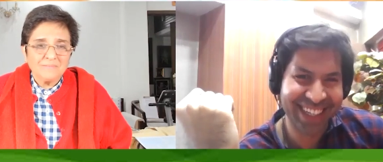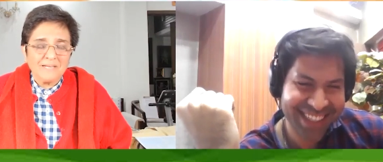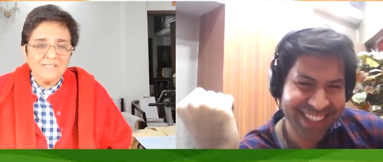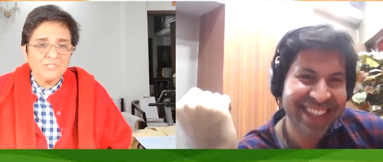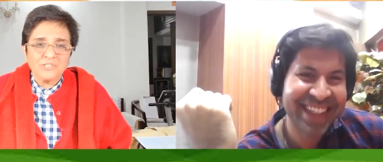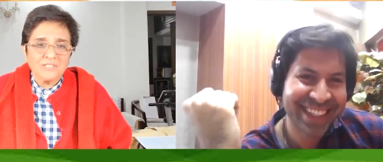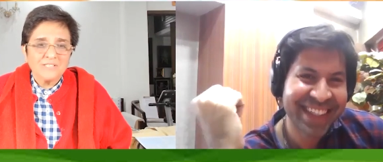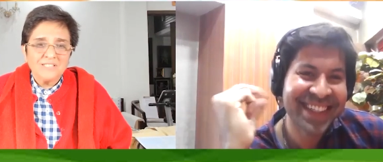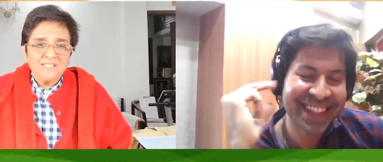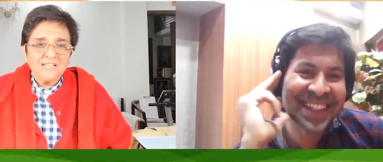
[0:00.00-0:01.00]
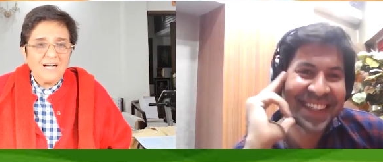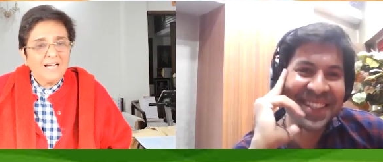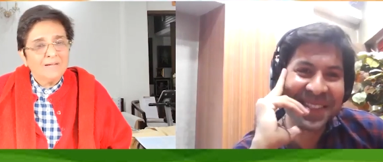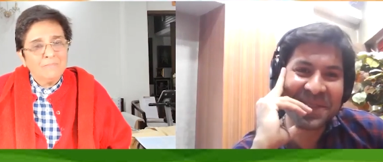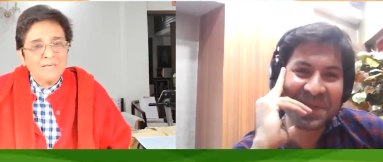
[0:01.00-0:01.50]
Speaker 1: by nature.
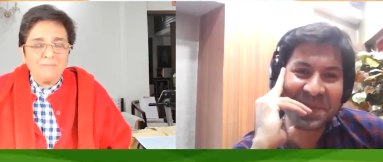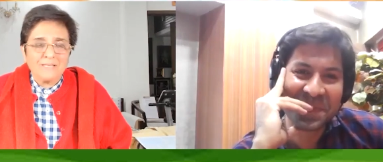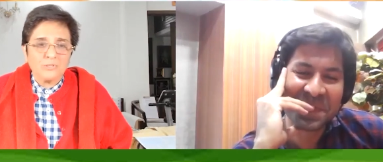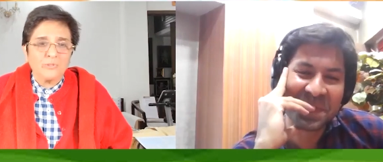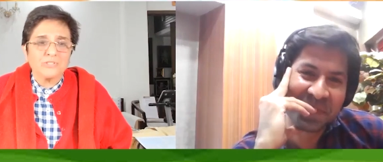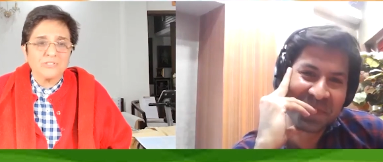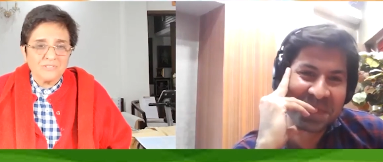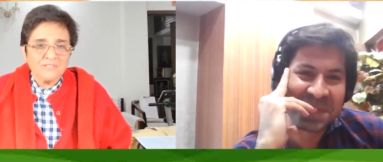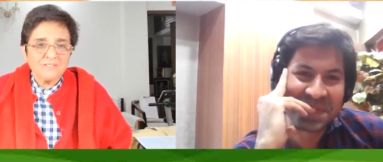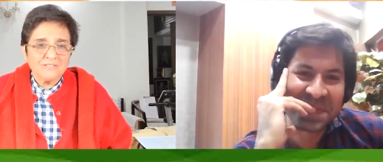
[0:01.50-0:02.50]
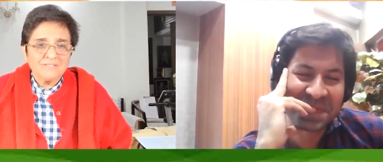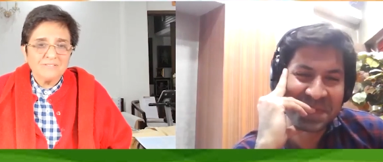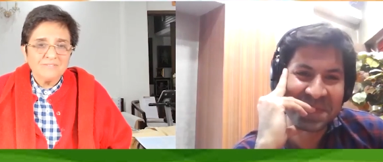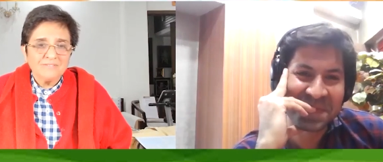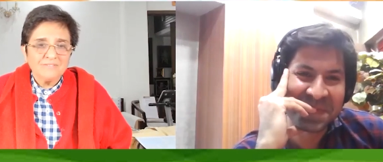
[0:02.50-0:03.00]
I make my choices.
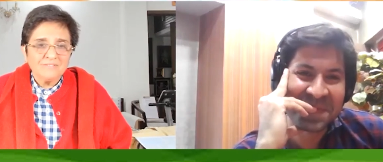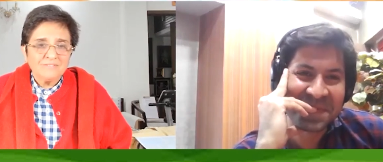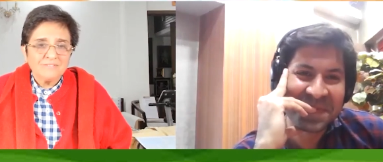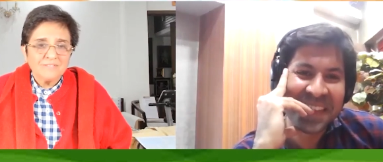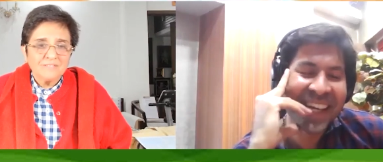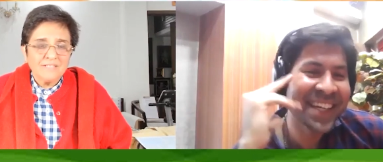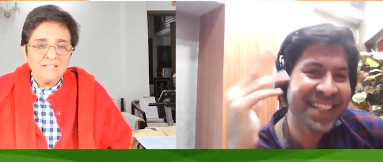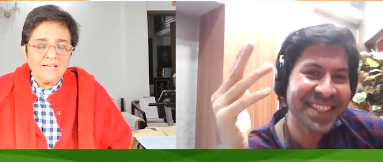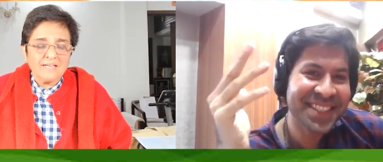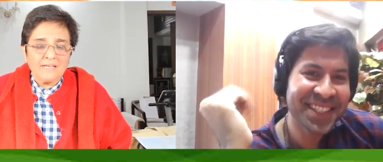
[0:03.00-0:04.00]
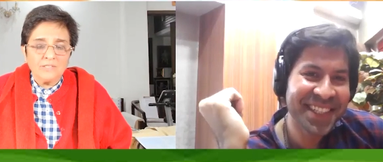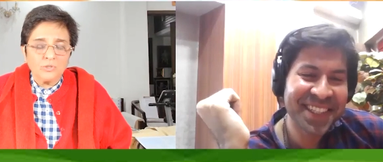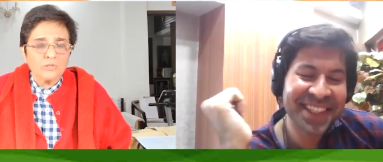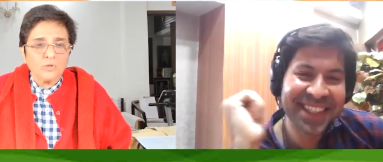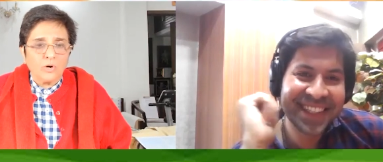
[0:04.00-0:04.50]
Mm. And I
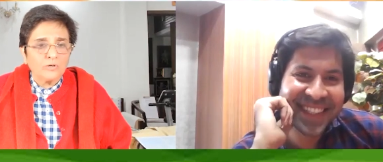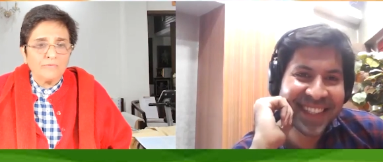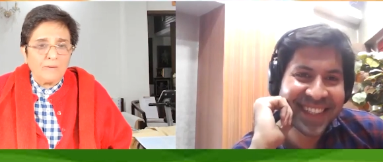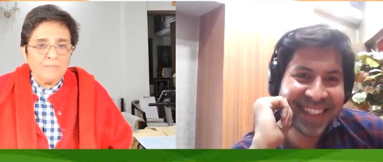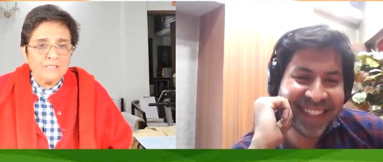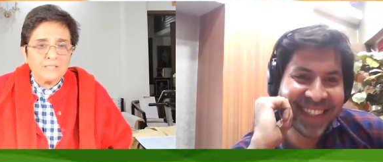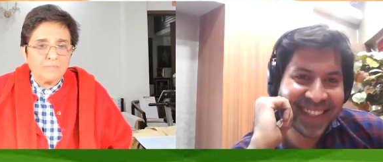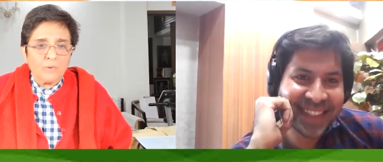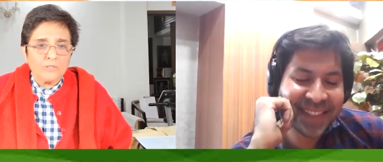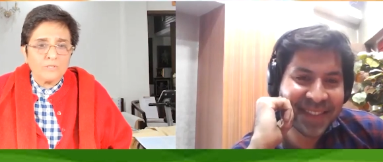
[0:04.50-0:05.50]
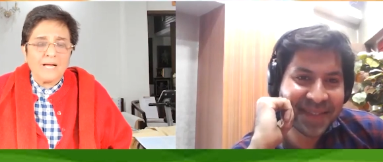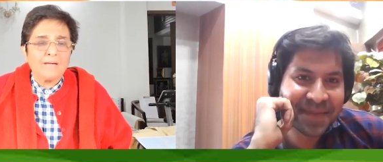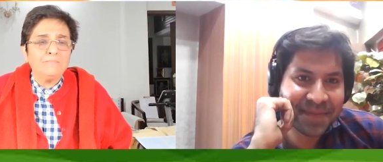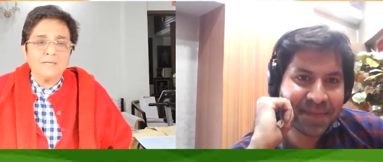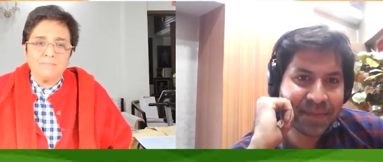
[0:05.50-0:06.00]
enjoy thorough family support. I
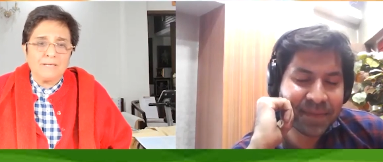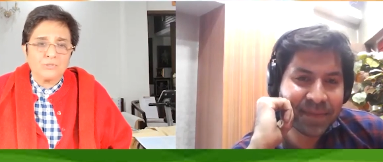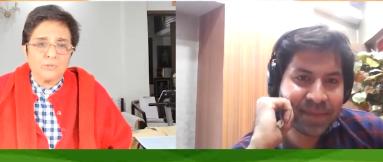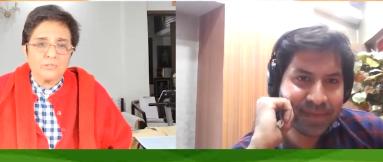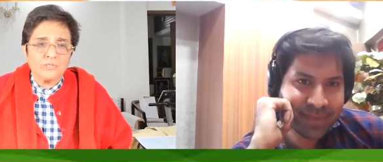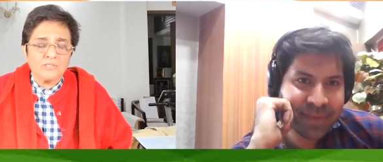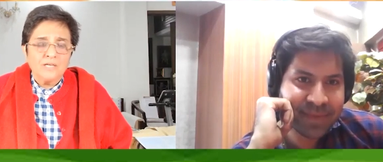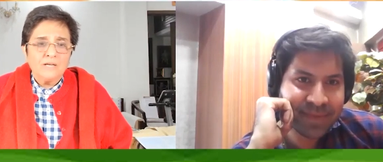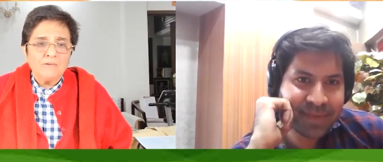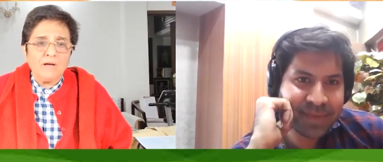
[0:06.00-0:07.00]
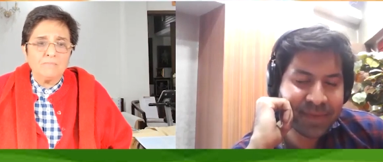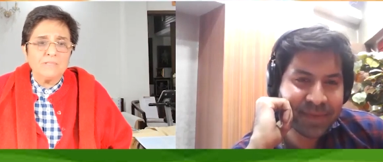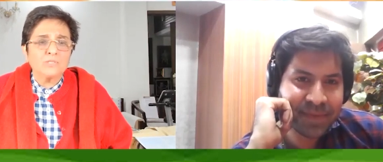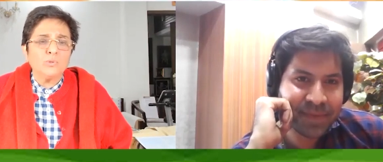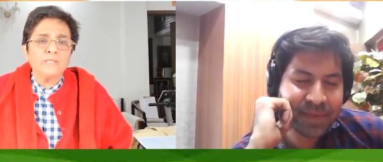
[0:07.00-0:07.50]
make my choices. Family
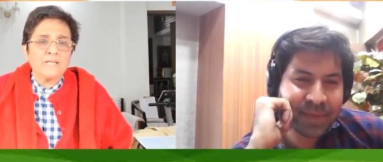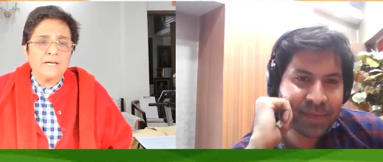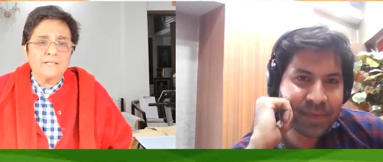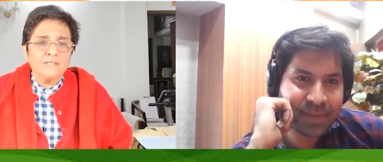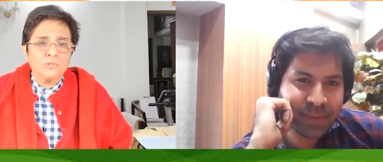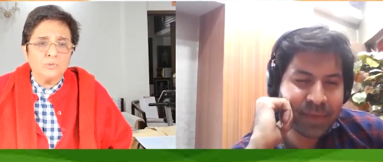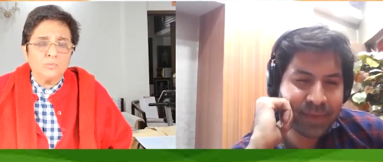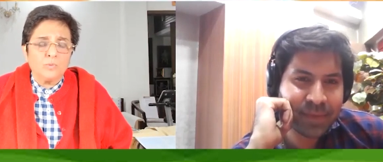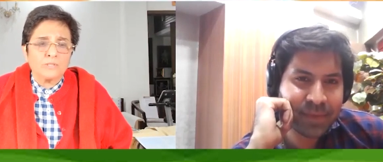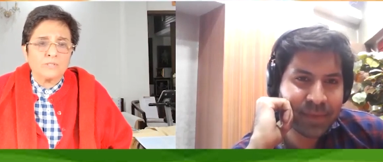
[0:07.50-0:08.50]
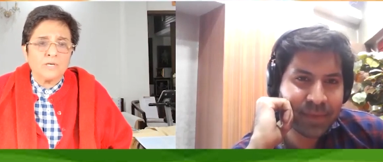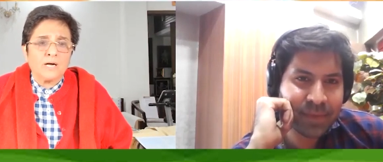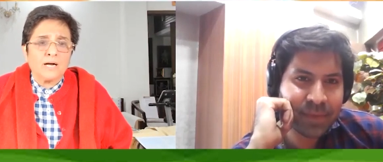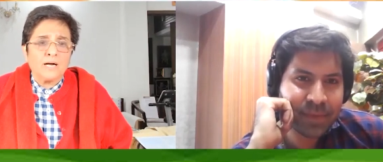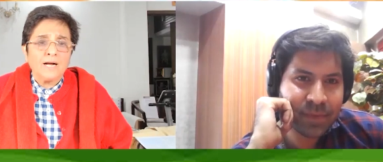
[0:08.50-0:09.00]
is so integral to what
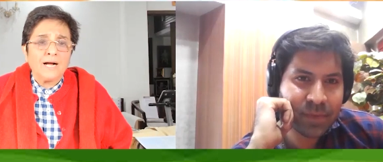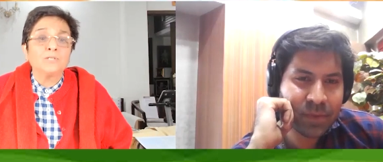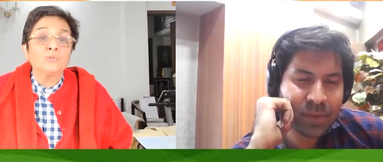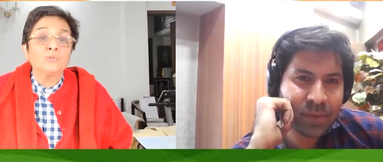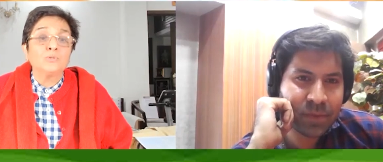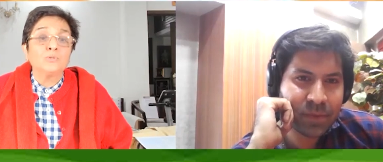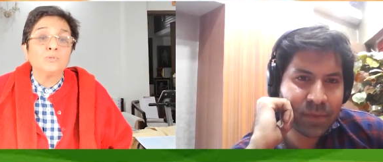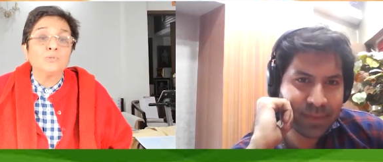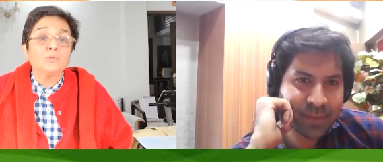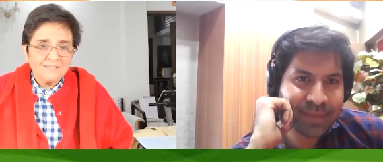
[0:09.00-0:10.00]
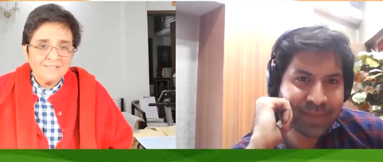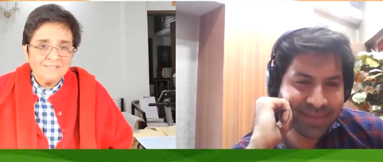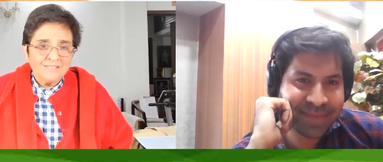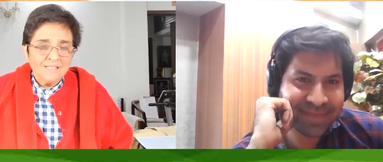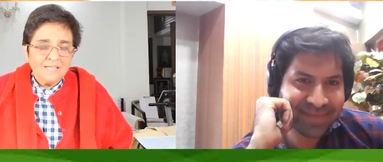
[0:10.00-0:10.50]
I do right.
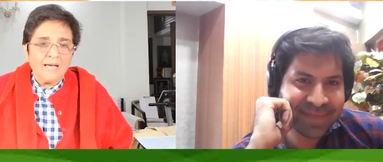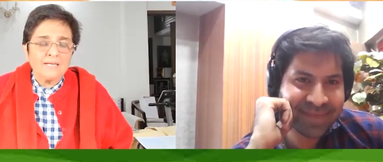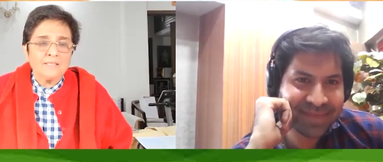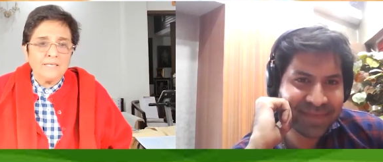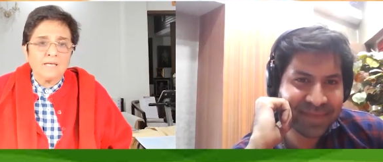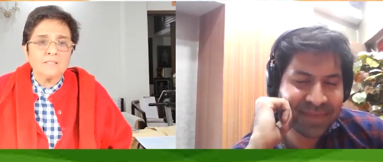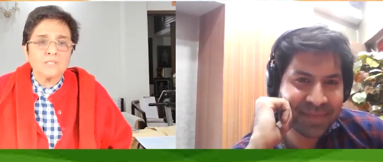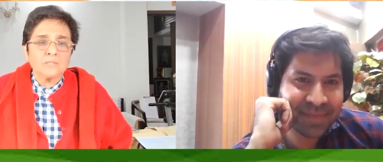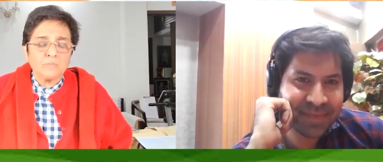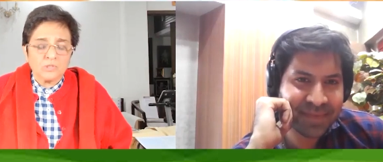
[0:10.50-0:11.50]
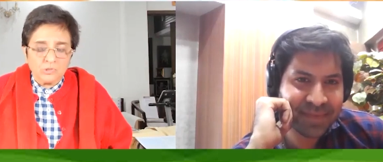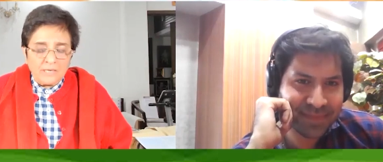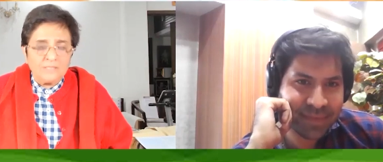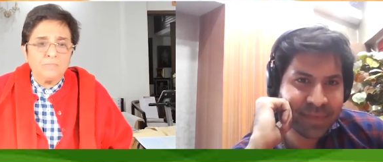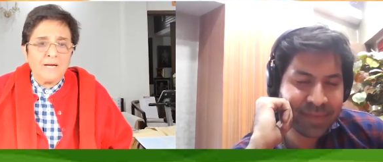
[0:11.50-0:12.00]
Mm. And they are the
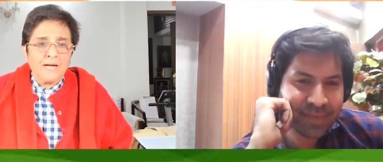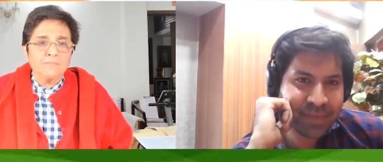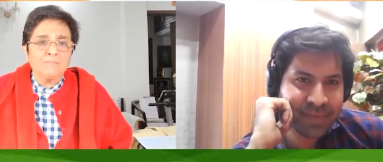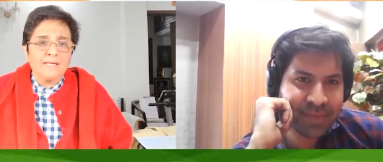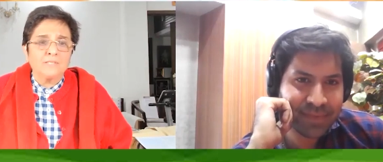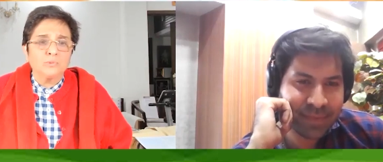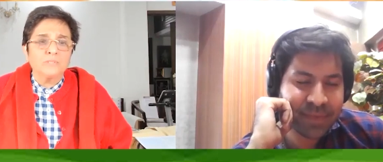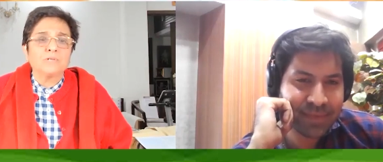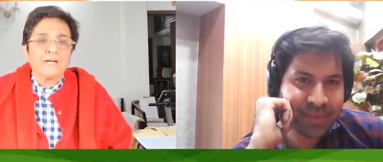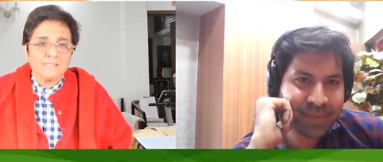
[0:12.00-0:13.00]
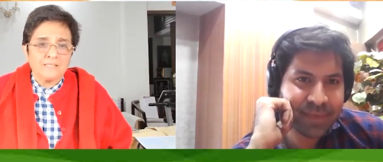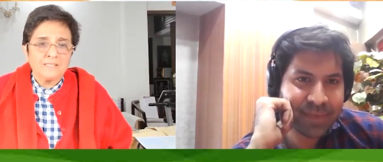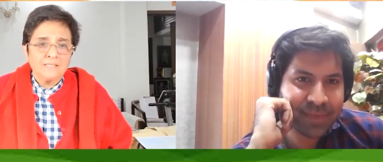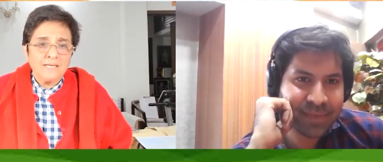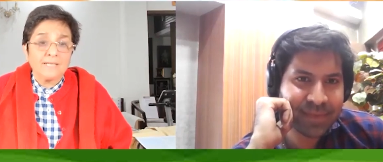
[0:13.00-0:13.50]
strength behind my doing right
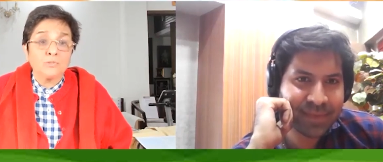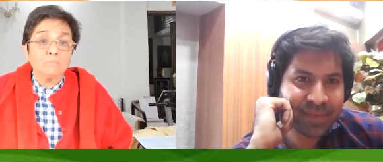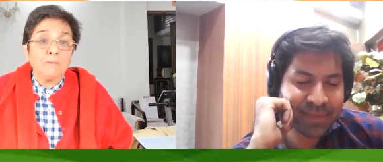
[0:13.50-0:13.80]
and do,